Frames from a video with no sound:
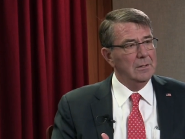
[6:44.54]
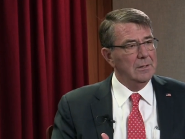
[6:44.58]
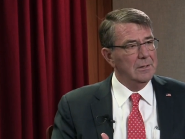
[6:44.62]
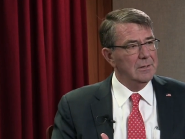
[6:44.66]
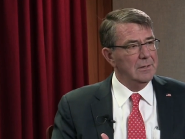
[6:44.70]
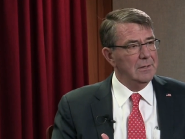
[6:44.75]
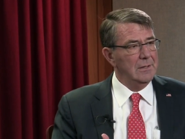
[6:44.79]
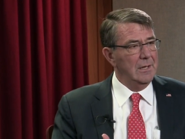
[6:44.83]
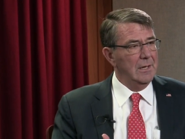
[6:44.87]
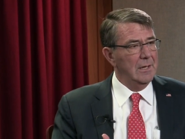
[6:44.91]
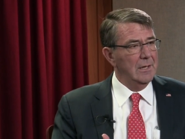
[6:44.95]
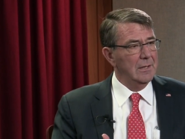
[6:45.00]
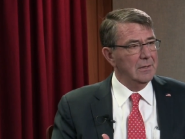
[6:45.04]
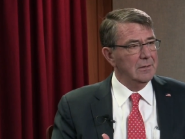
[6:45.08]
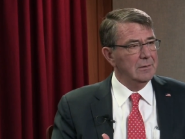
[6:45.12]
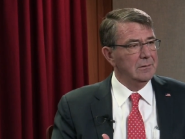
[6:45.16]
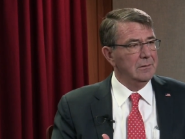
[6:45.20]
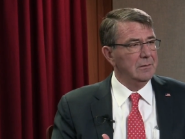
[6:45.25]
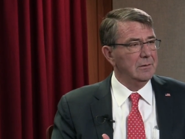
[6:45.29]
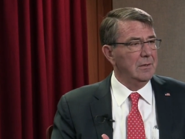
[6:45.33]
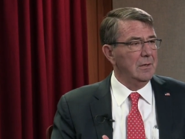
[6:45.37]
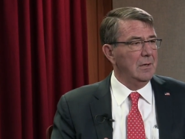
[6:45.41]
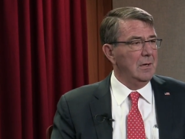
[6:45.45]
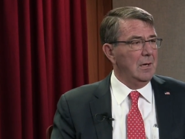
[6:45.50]
in the
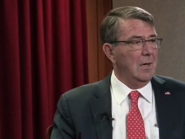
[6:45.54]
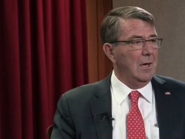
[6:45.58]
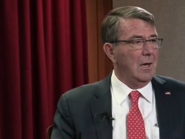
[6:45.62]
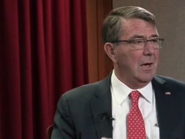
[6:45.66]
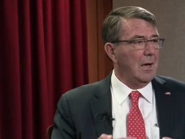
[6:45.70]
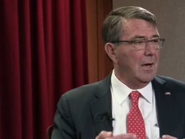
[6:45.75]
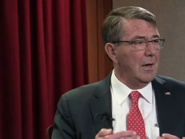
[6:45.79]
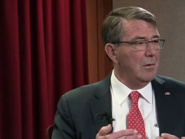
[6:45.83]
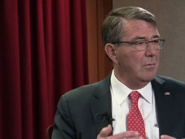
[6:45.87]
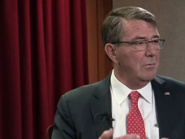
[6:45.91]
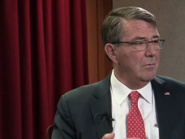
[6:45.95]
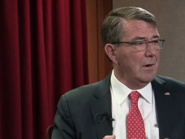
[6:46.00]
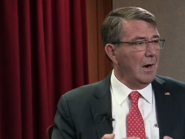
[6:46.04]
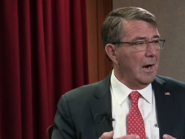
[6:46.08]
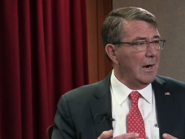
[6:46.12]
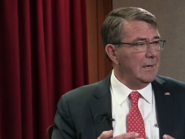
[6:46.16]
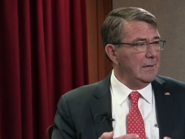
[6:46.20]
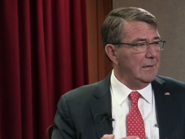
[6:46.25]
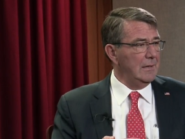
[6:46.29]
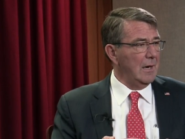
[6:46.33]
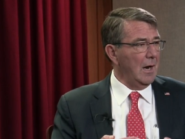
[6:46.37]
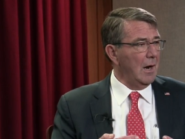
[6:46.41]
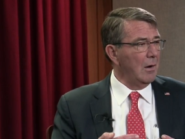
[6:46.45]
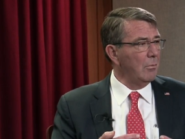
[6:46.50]
end. I,
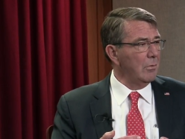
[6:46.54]
I,